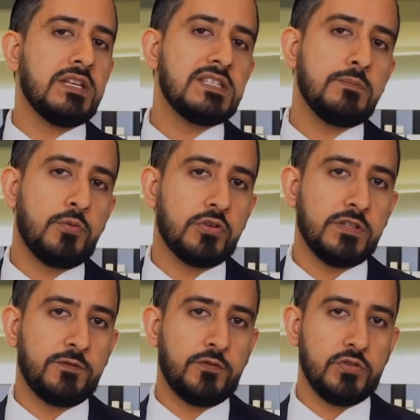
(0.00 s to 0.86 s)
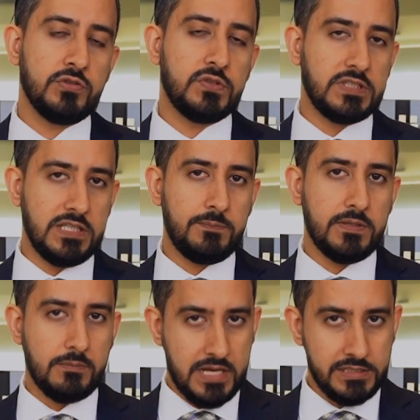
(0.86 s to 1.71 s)
is important for you to keep
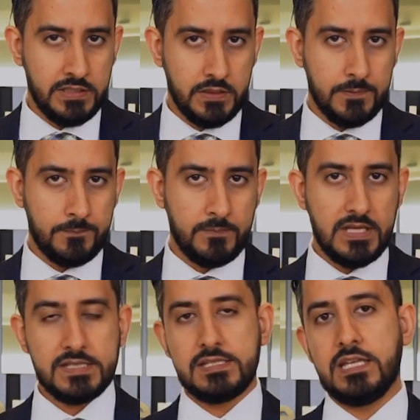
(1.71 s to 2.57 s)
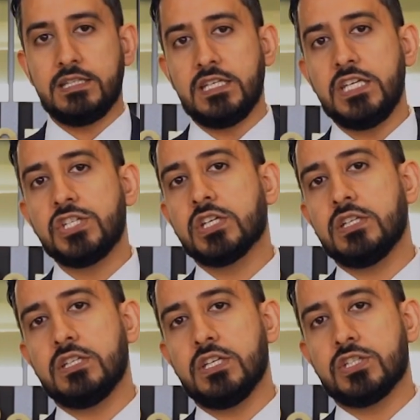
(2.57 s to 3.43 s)
in mind here is that each
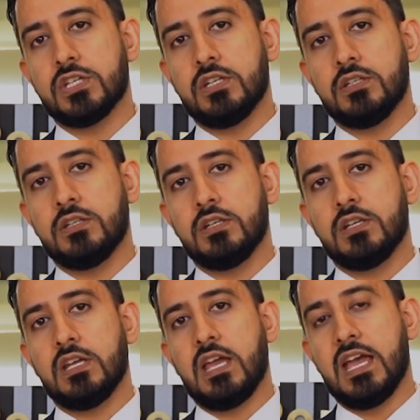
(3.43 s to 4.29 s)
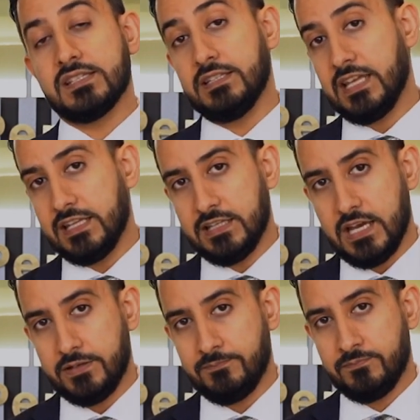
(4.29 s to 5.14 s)
condition has a
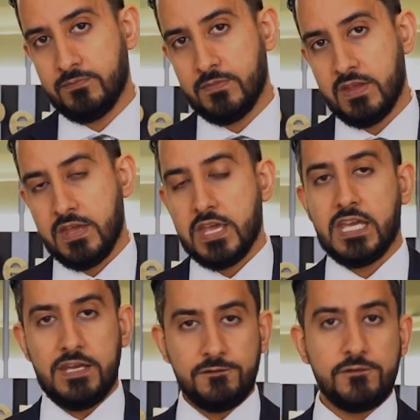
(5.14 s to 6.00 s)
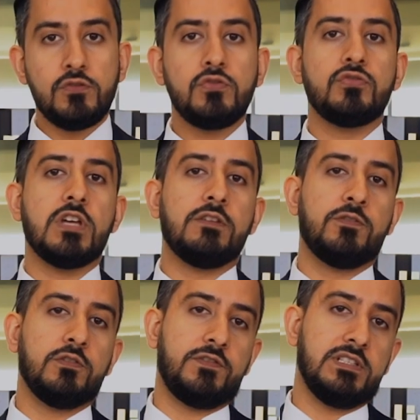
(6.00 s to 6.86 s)
deadline. If you do not
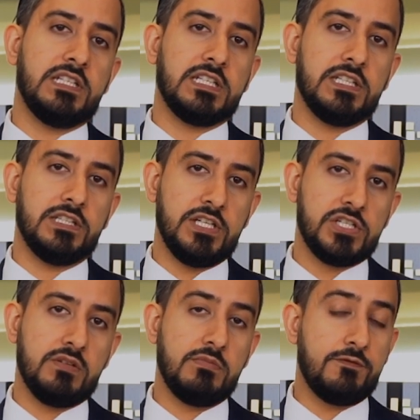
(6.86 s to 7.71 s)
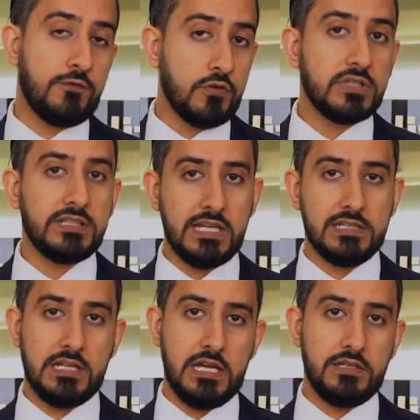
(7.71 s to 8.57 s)
fulfill the condition before the
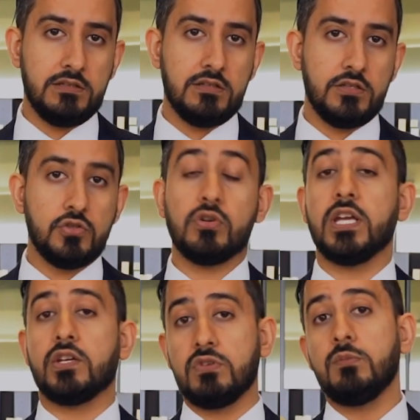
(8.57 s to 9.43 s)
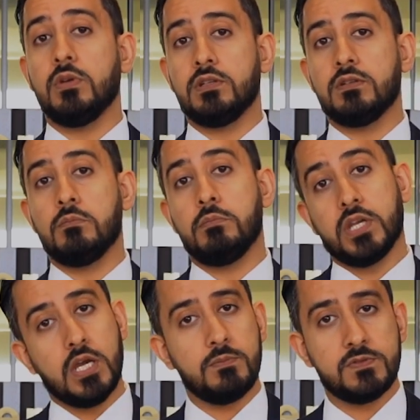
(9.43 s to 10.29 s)
deadline, your agreement
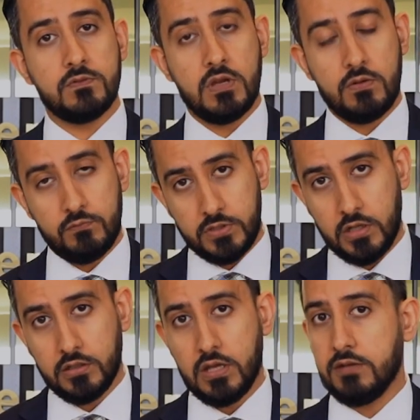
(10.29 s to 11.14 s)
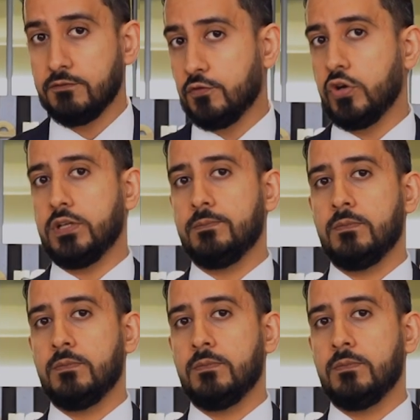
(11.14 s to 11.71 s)
becomes null and void.